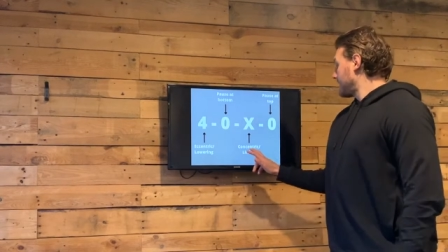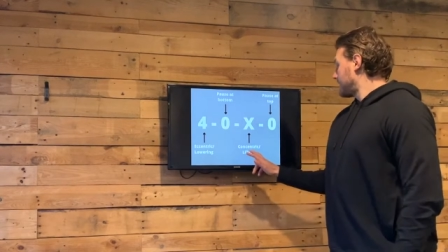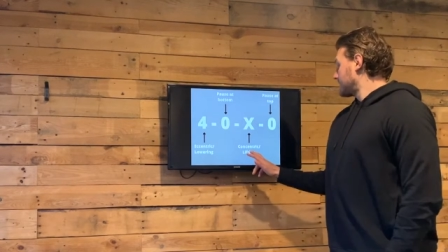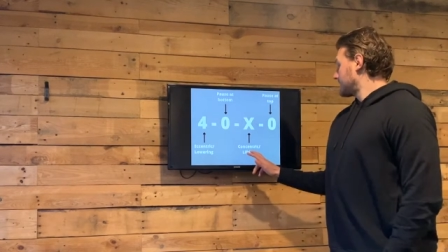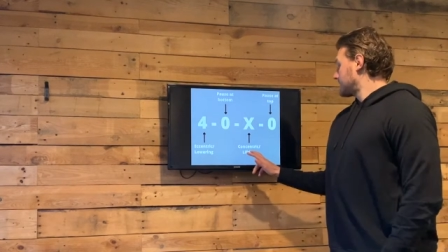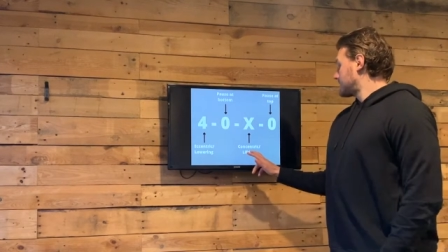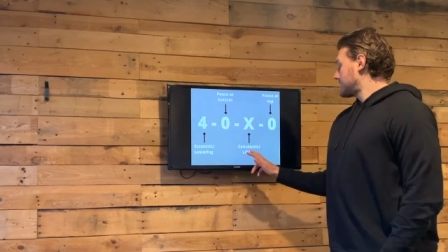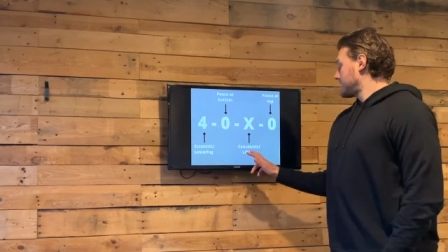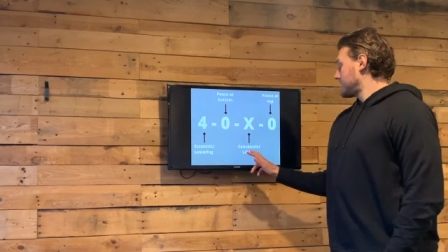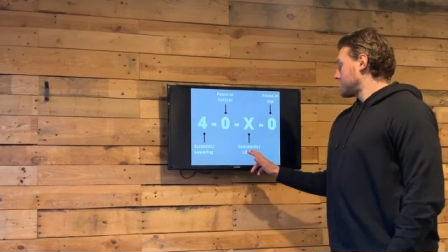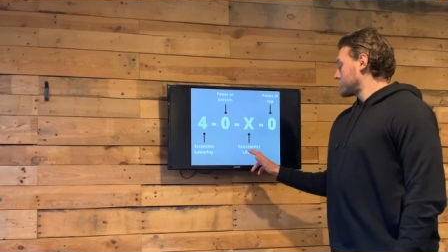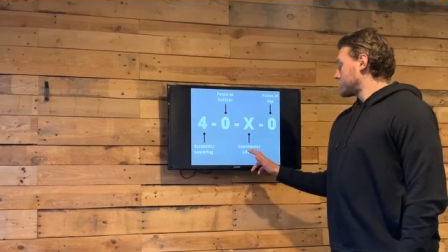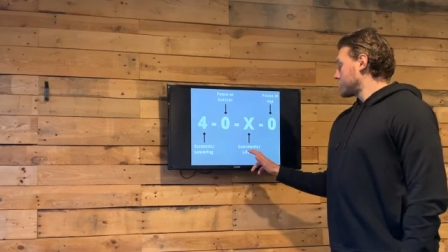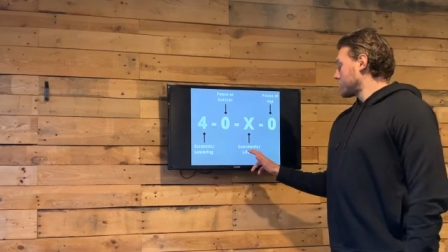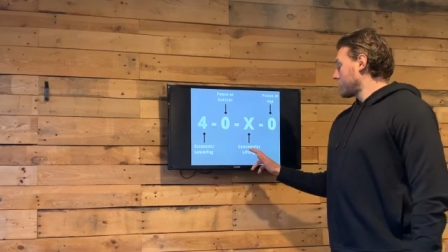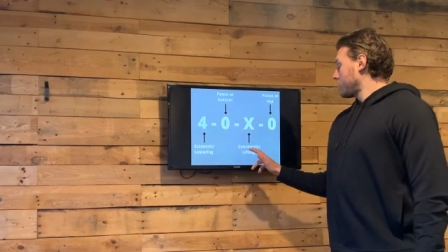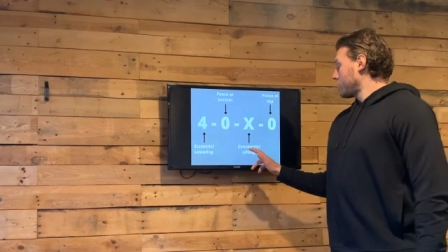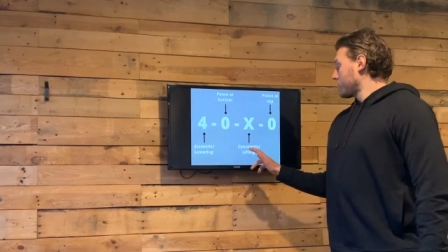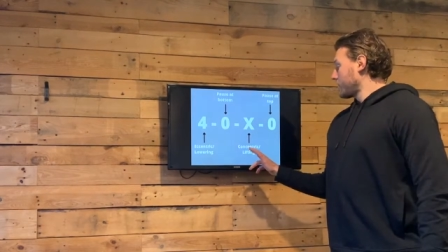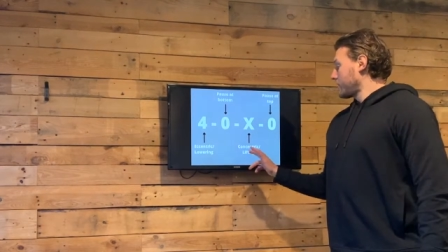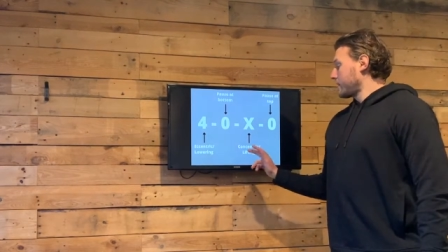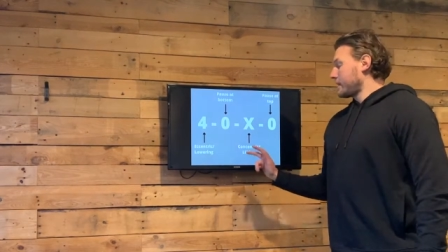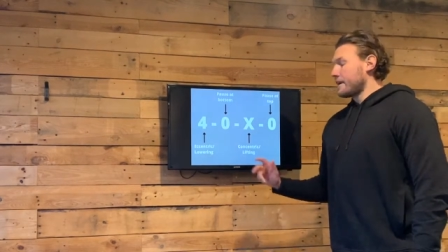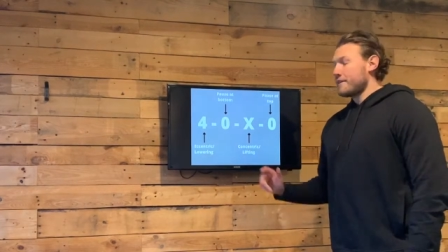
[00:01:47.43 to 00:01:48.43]
concentric or
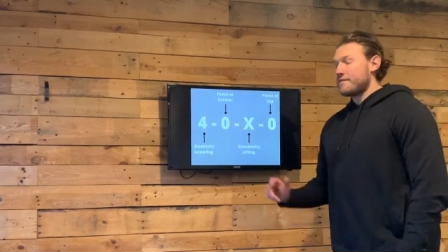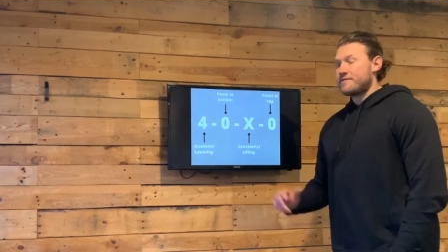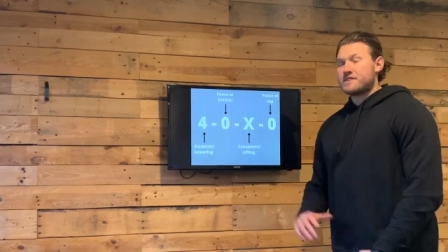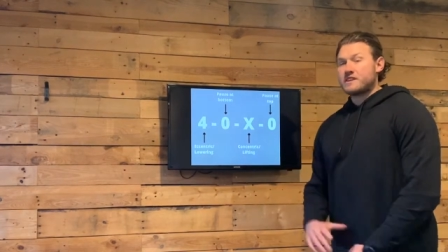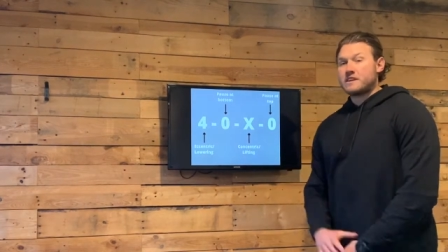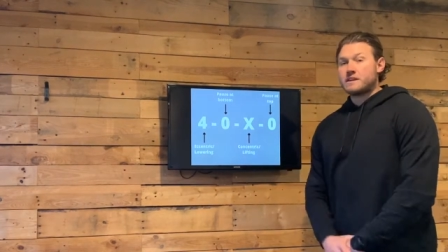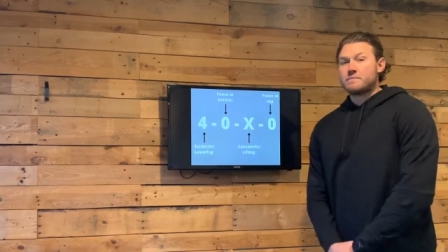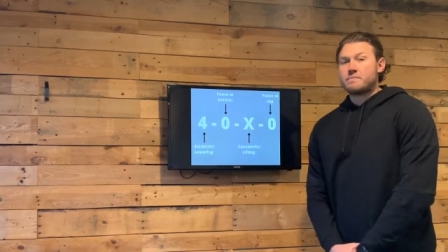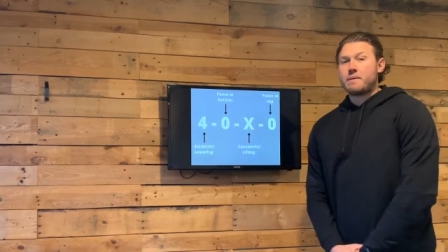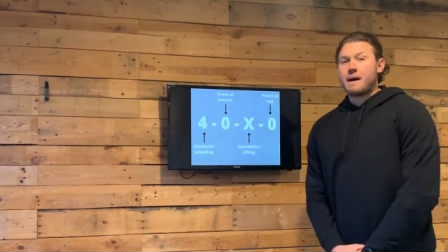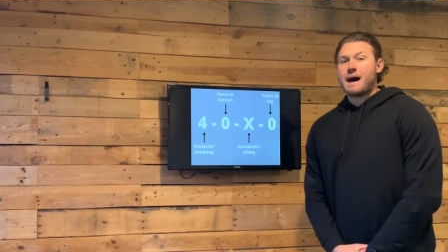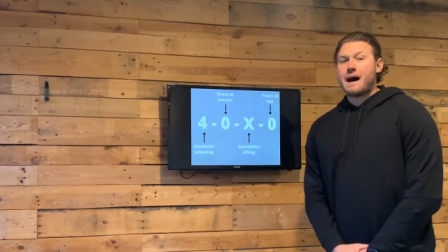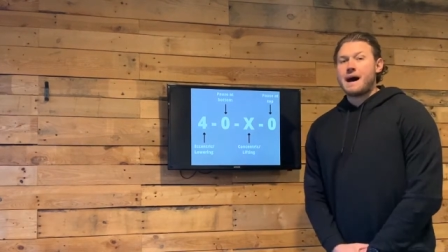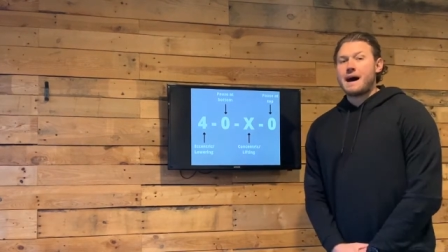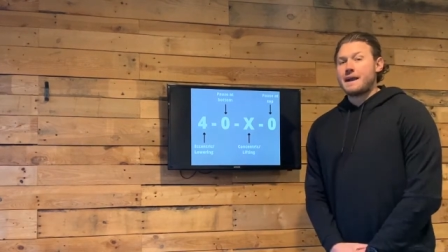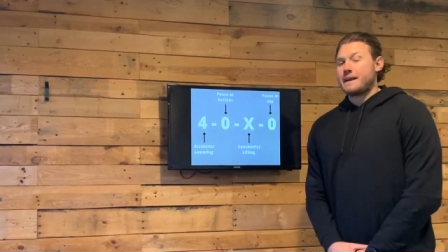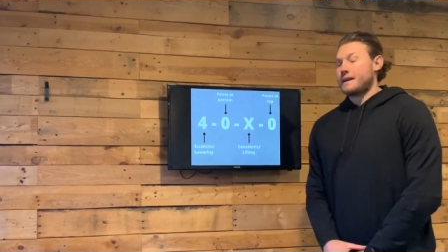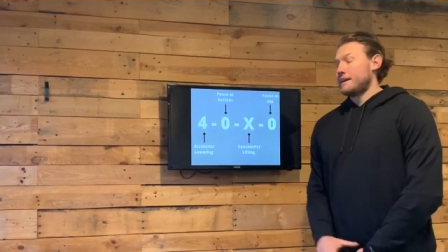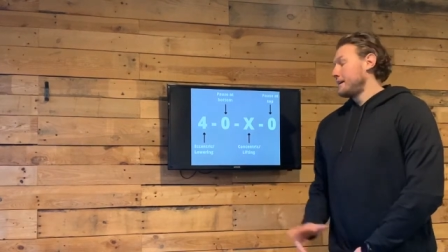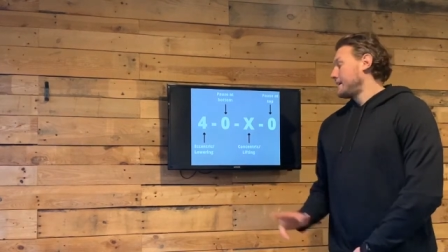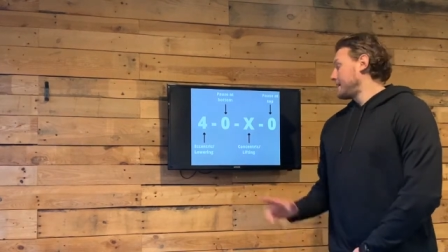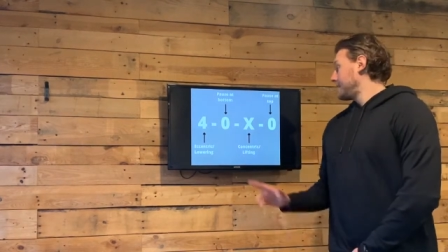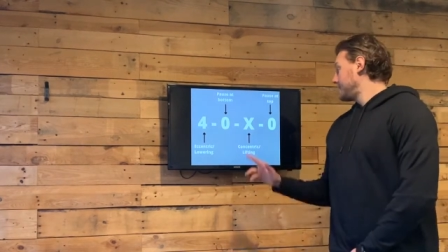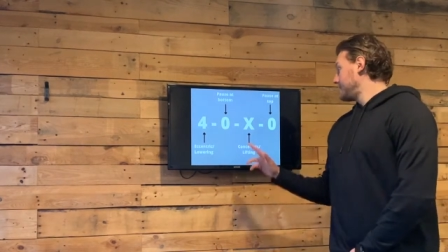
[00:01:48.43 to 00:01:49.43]
the lifting part
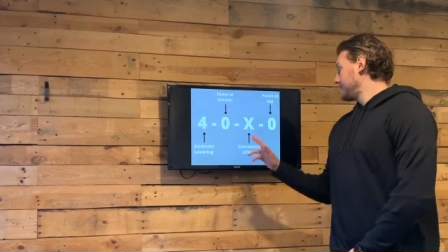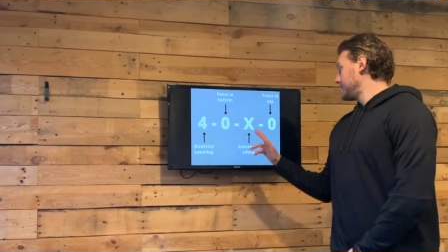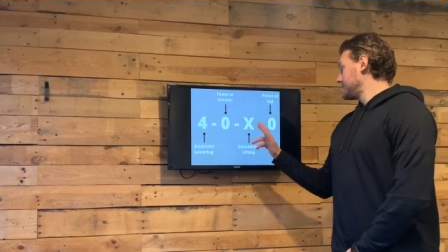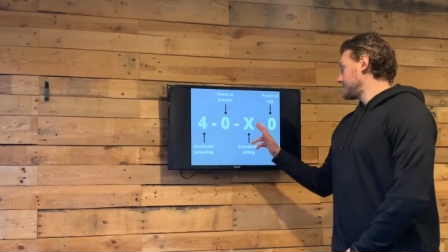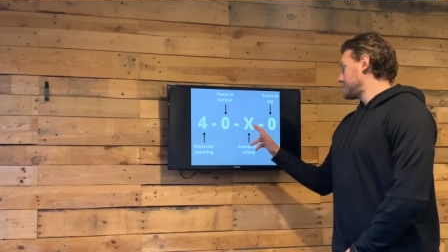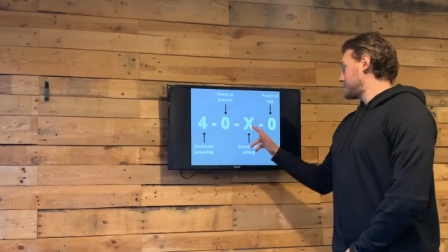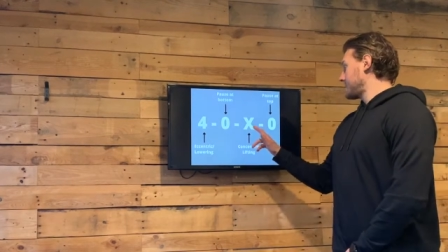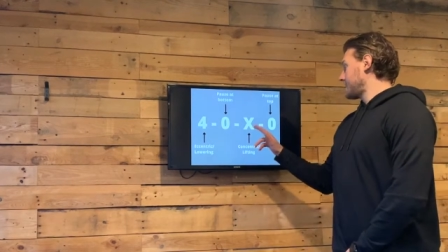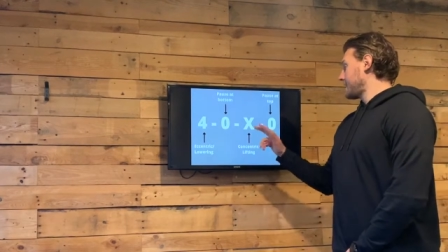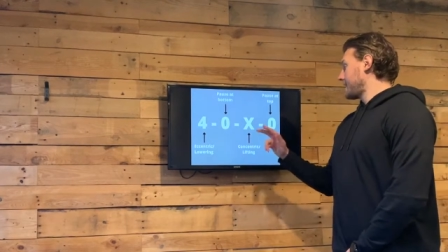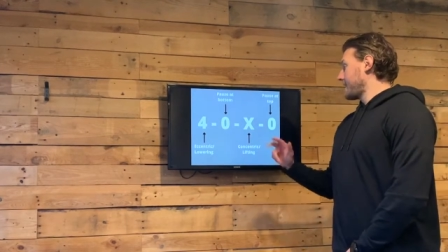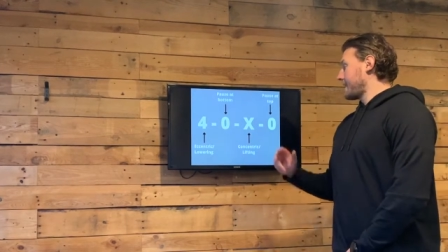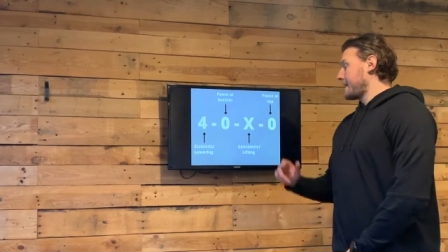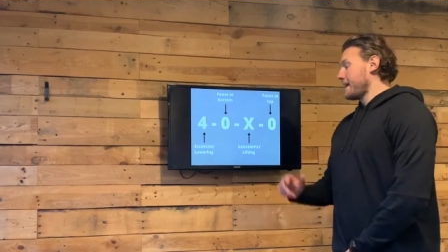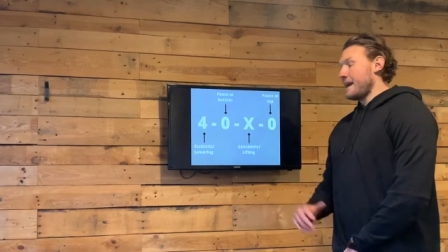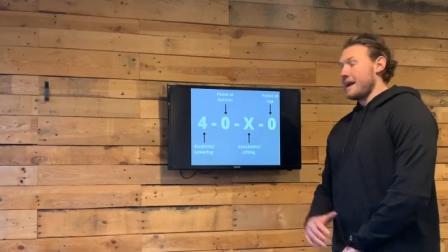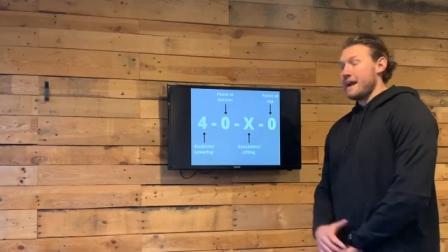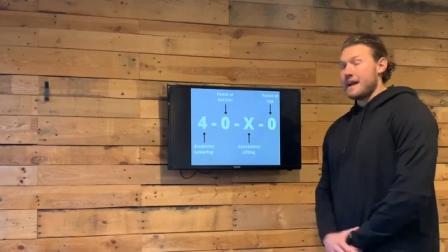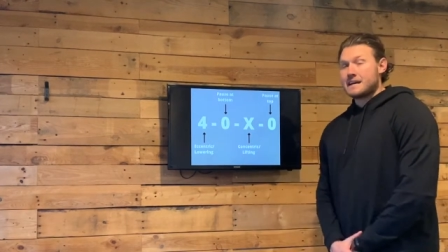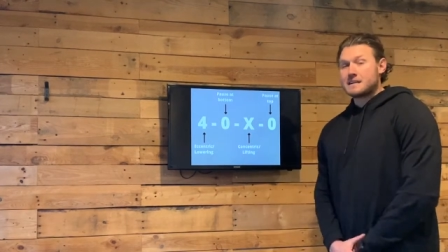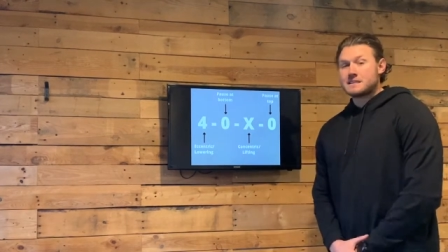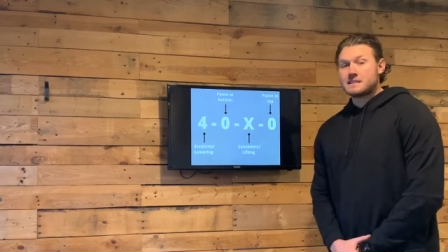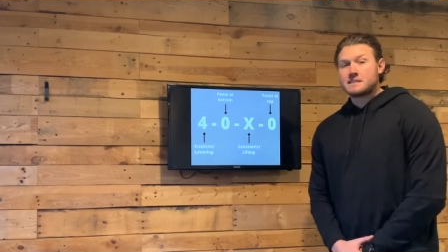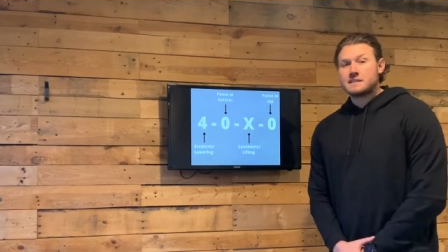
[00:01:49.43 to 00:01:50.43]
is the letter
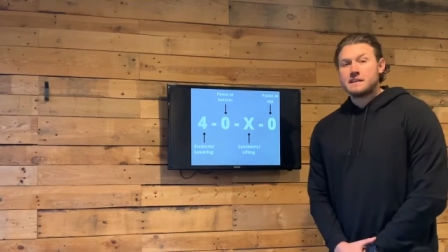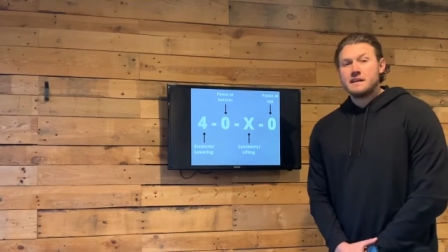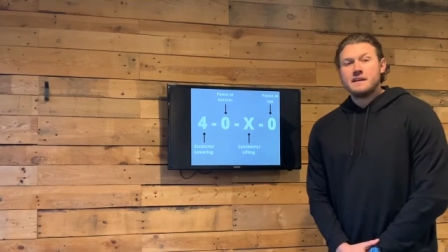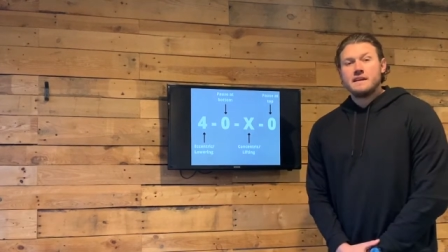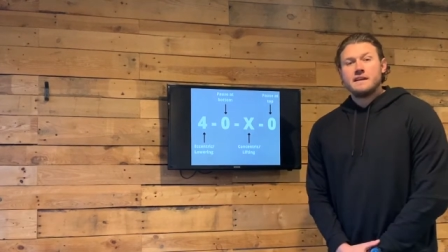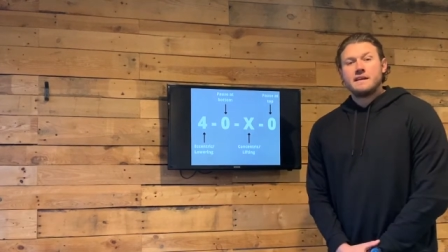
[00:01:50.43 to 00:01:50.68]
X.